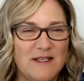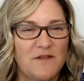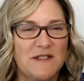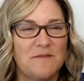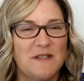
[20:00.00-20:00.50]

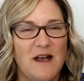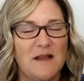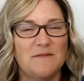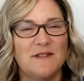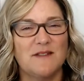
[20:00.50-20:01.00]
myself
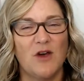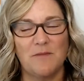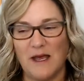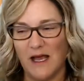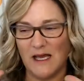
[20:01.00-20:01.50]
sometimes
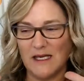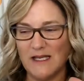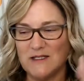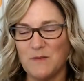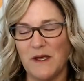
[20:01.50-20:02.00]
on my
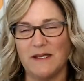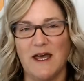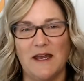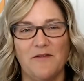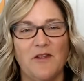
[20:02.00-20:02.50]
highlights, but
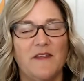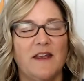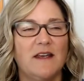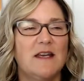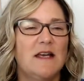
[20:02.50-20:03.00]
not
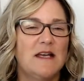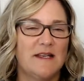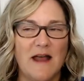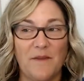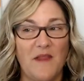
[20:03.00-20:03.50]
everything,
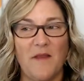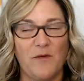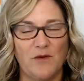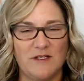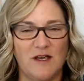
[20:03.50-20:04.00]

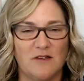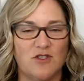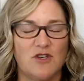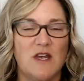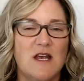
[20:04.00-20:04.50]
not the
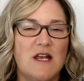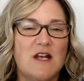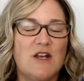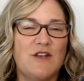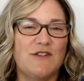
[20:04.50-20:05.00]
retouch.
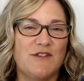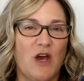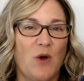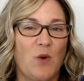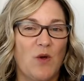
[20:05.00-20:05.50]

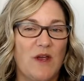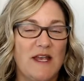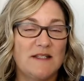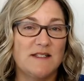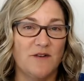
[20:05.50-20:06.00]
So
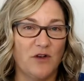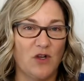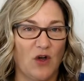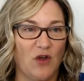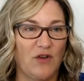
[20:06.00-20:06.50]
it's
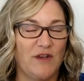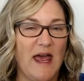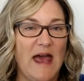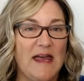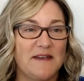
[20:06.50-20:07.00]
difficult.
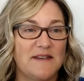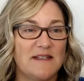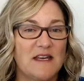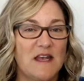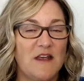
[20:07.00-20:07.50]

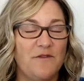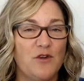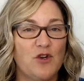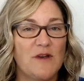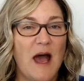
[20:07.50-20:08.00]
And
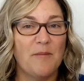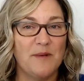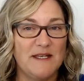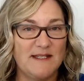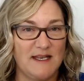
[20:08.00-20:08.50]
if you're
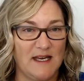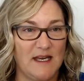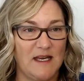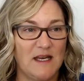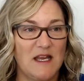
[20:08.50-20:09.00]
not
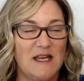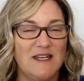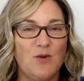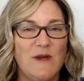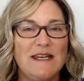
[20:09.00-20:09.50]
busy,
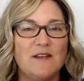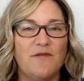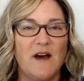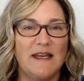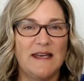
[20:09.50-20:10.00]
you need
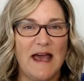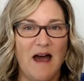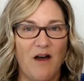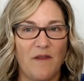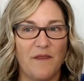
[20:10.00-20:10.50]
to find
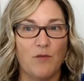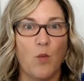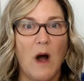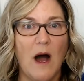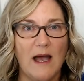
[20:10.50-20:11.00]
out
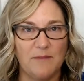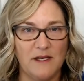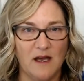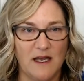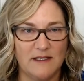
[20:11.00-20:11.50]
the why
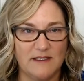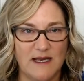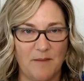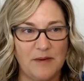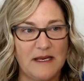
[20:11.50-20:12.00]

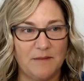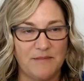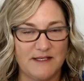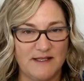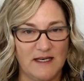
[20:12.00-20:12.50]
behind not
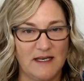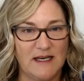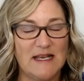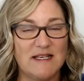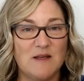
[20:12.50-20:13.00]
being
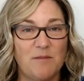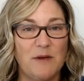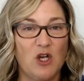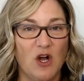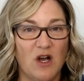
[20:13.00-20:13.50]
busy. Is
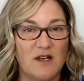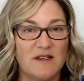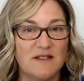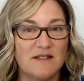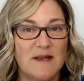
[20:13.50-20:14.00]
it
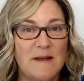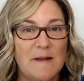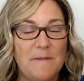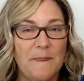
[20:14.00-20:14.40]
because,